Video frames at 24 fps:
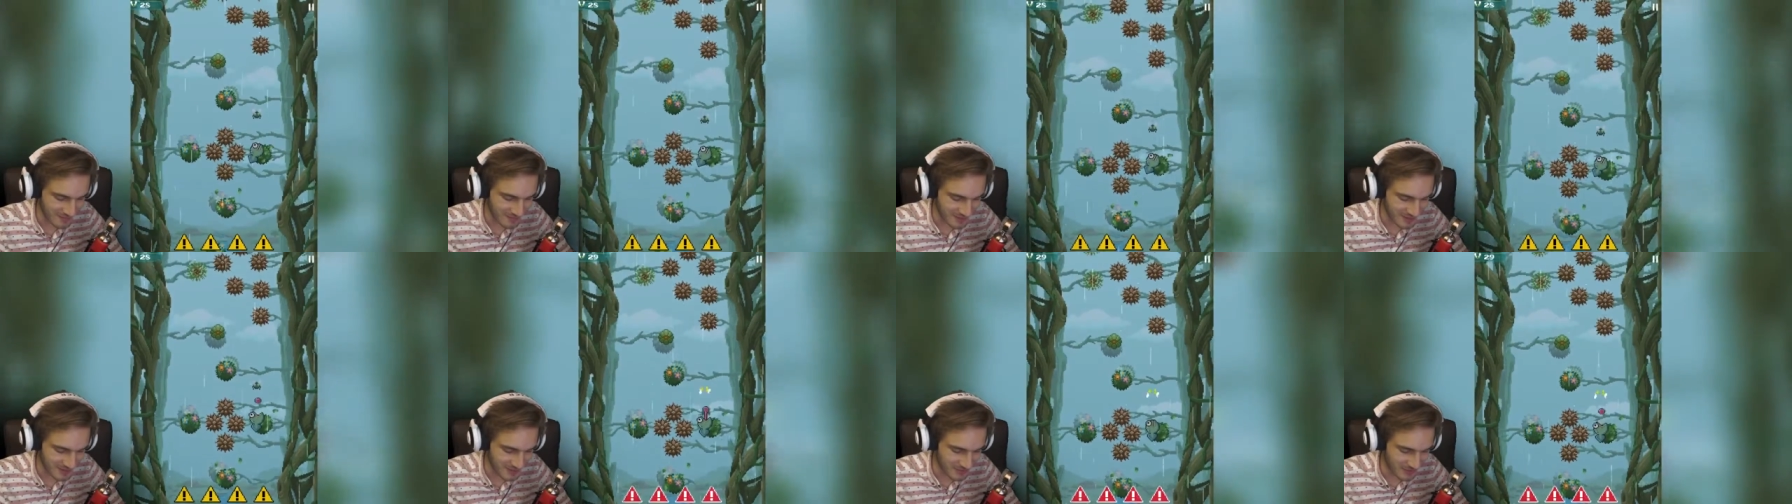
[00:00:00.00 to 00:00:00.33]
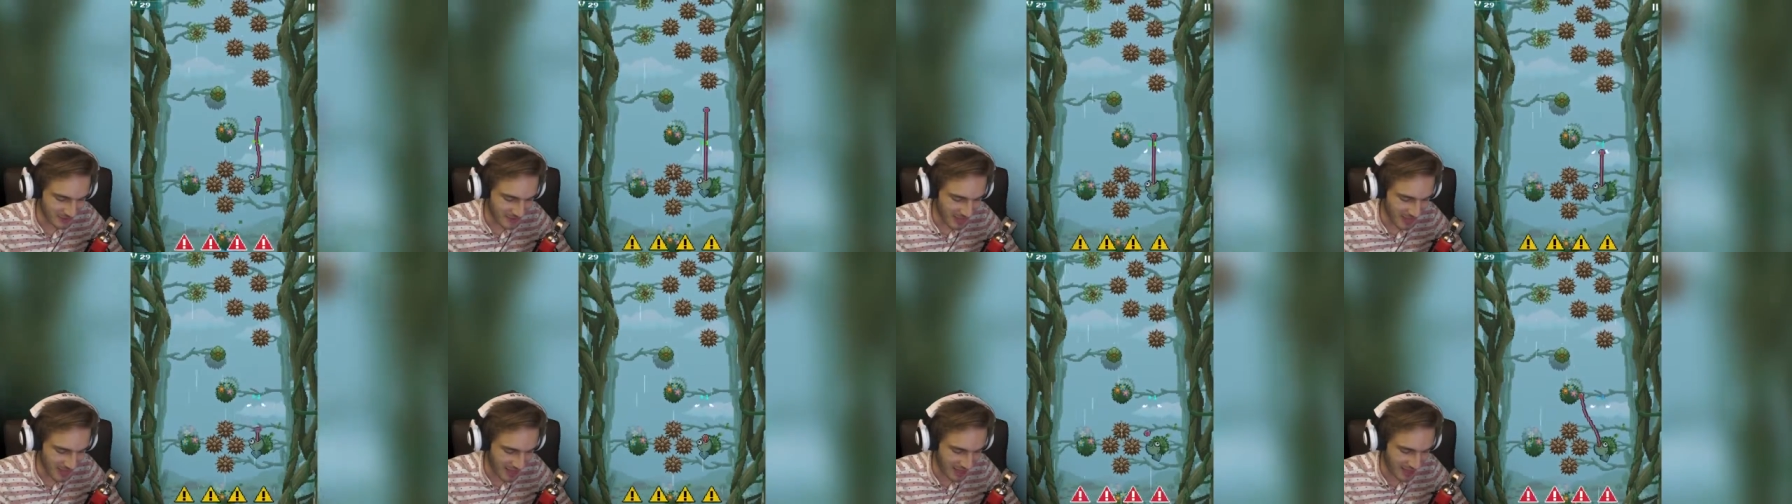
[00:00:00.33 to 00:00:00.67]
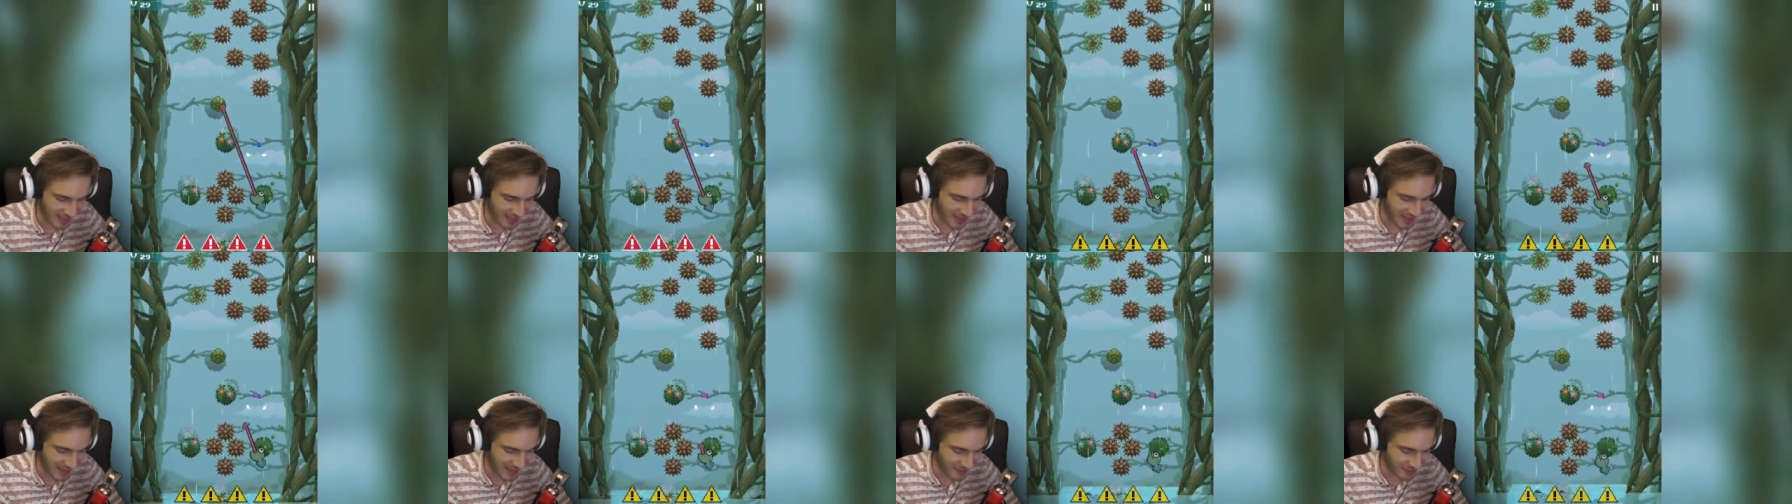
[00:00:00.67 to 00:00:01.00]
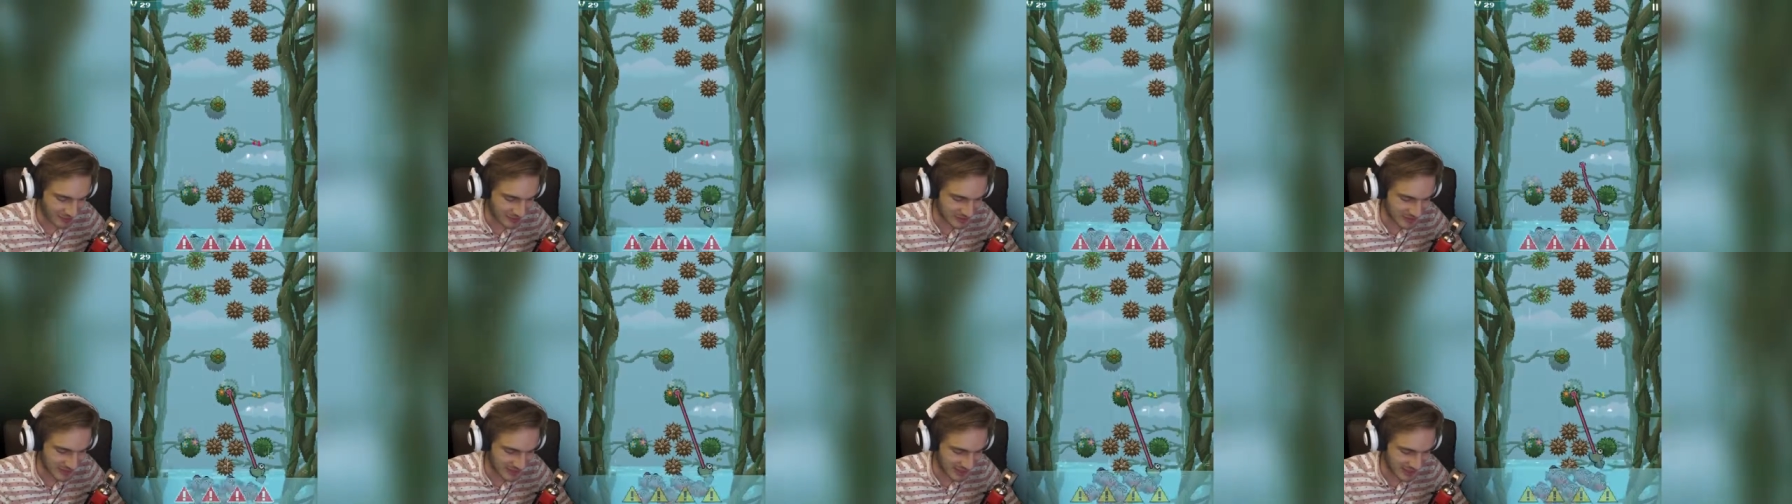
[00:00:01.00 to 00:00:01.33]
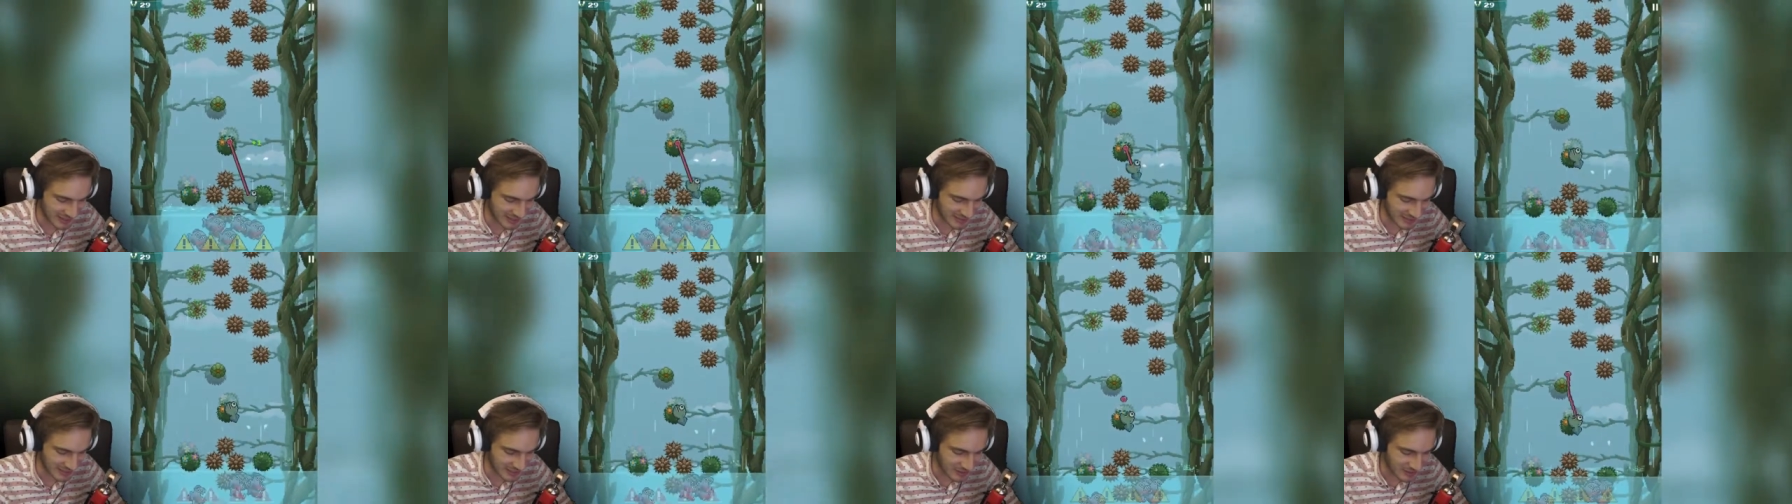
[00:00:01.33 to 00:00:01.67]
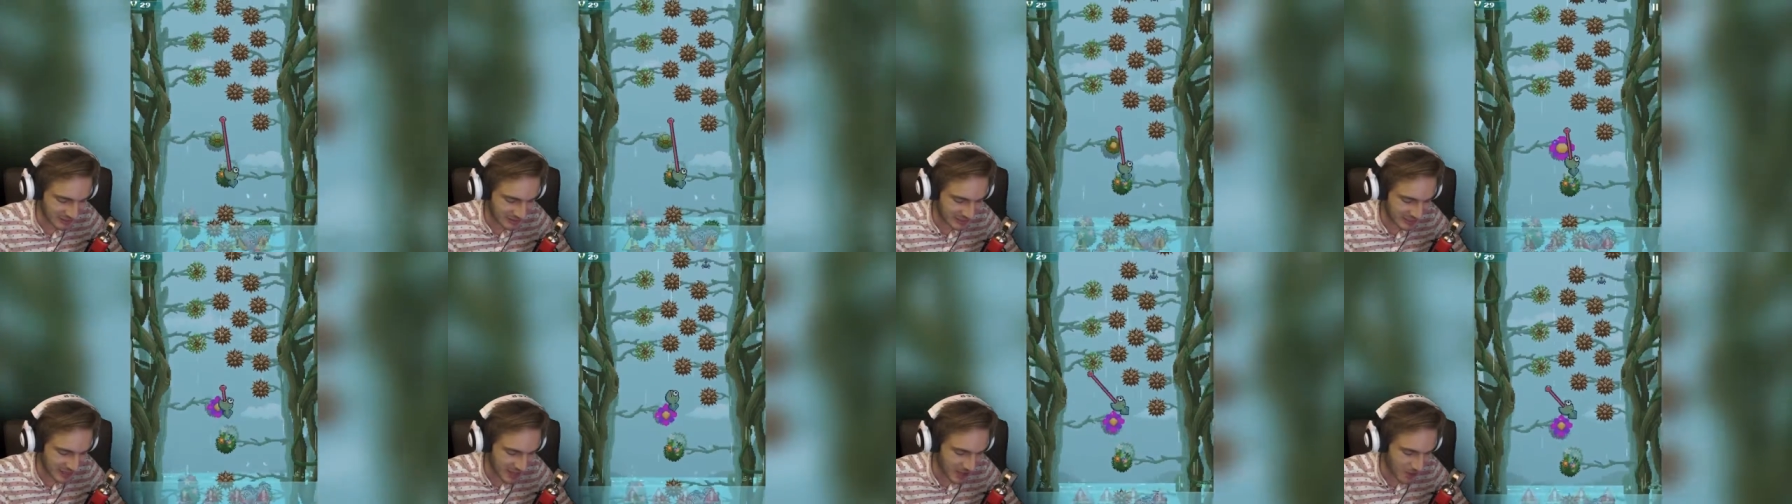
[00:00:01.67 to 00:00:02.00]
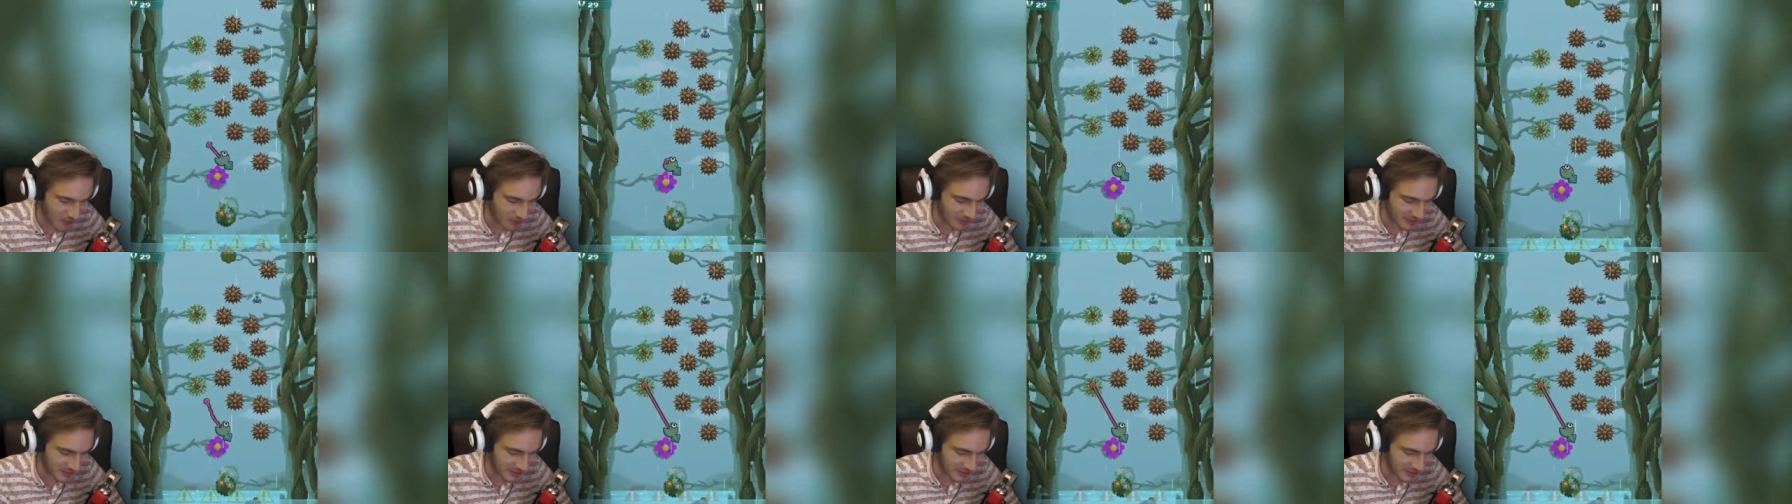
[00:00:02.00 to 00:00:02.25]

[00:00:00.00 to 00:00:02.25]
you ah, I was taking it so slow!